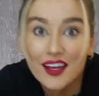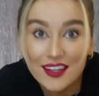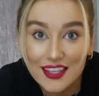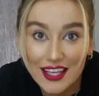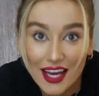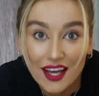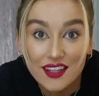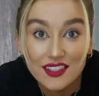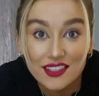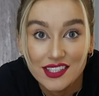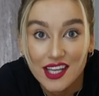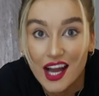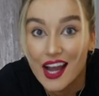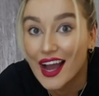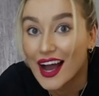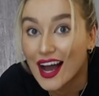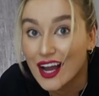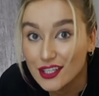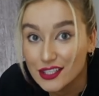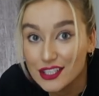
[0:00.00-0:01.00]
Gals, I
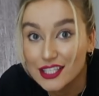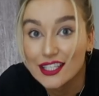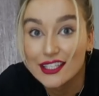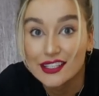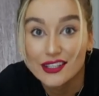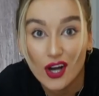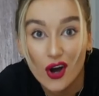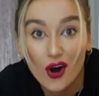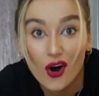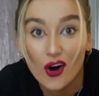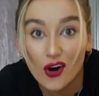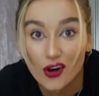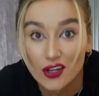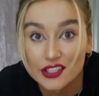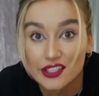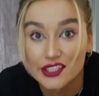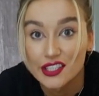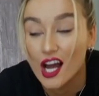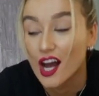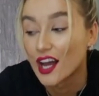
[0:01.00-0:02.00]
actually
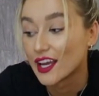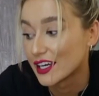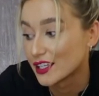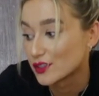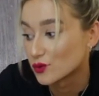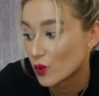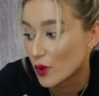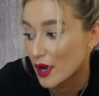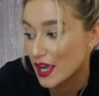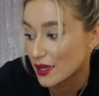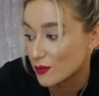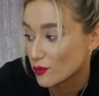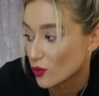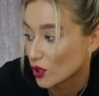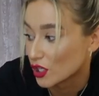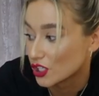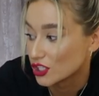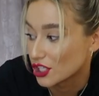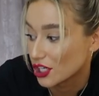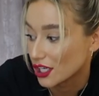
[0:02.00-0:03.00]
thought I had way
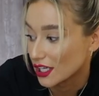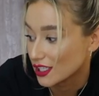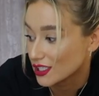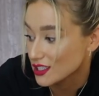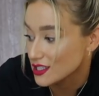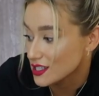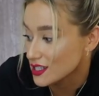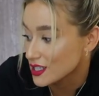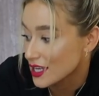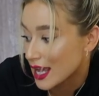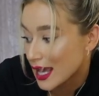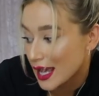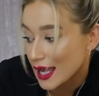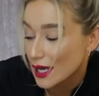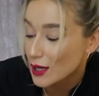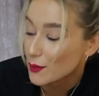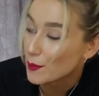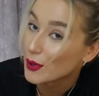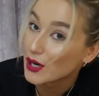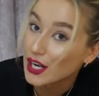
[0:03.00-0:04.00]
more jeans,
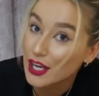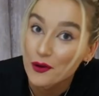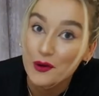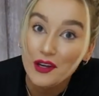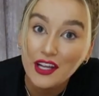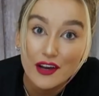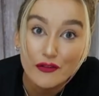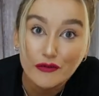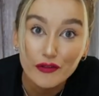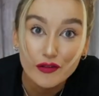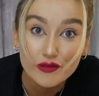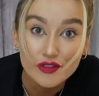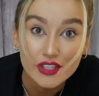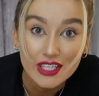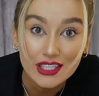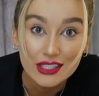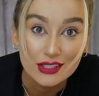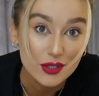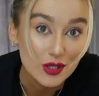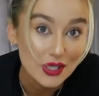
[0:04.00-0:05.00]
but I only have
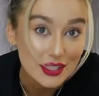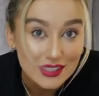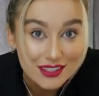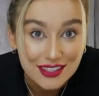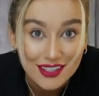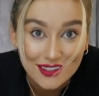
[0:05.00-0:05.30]
15, so that's